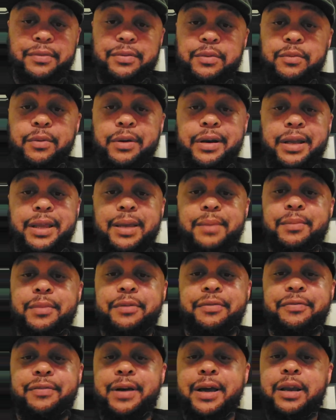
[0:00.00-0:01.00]
if you want to give me
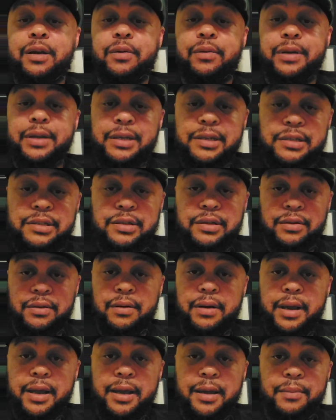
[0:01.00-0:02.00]
a follow on
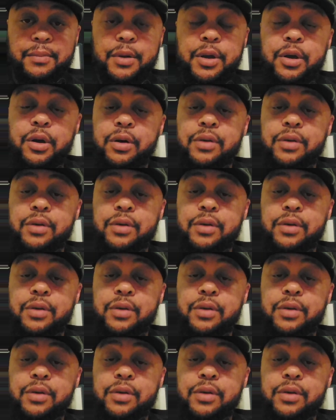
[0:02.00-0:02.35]
Instagram